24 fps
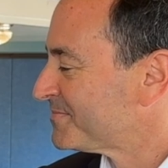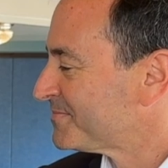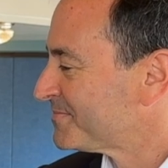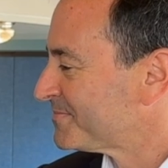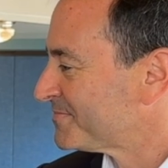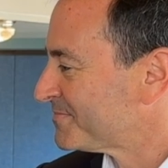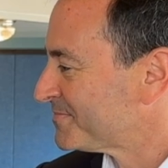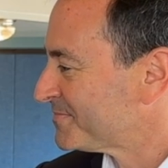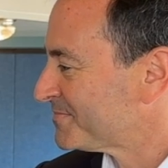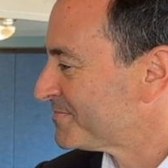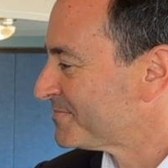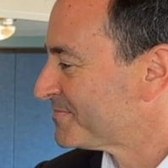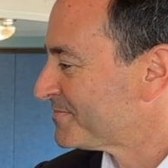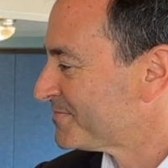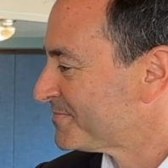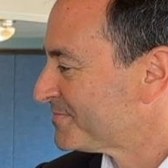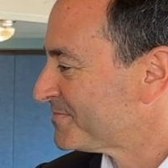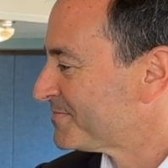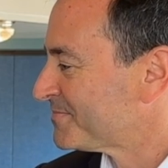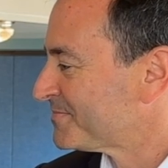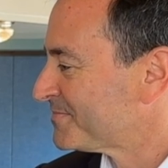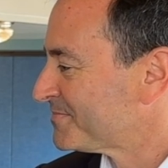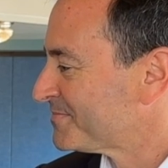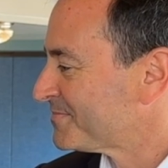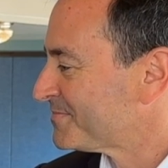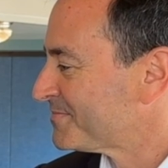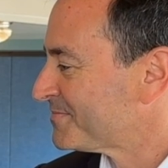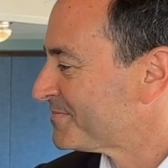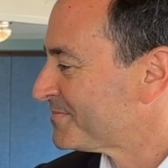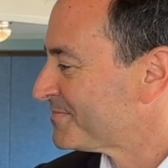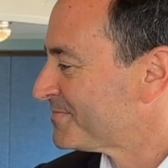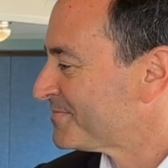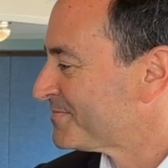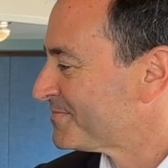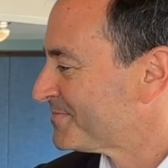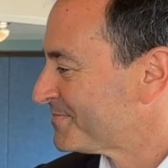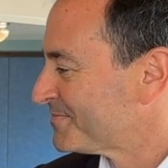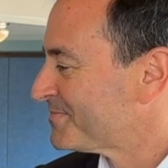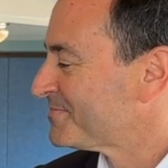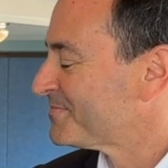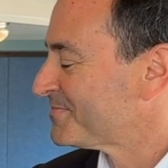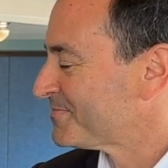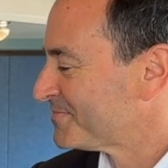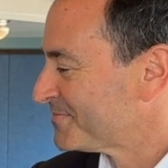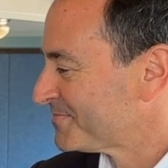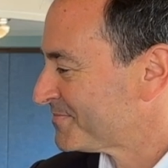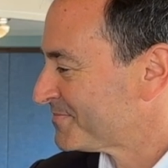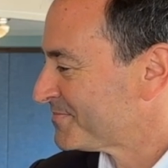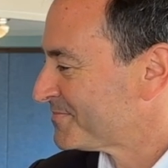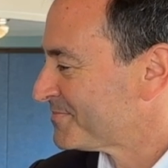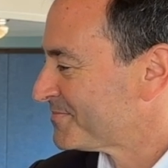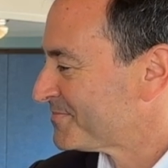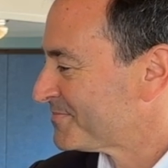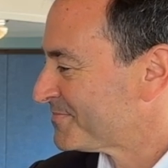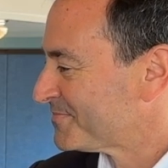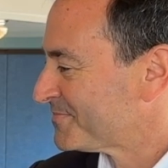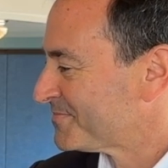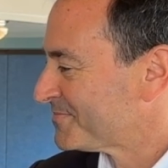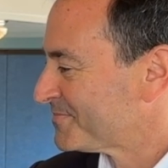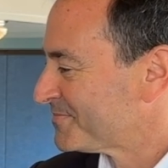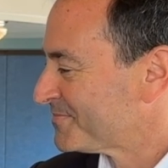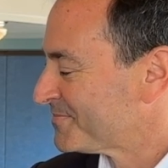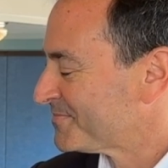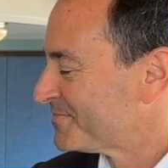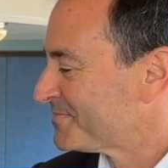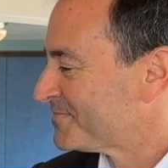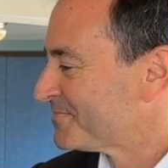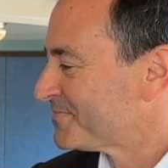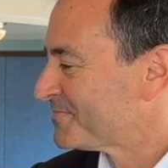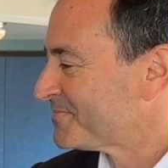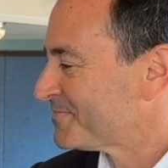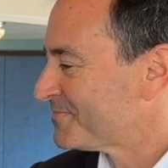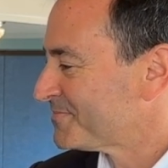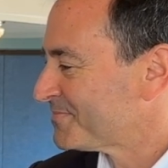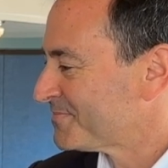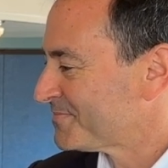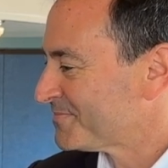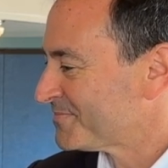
No words are spoken by the person on screen.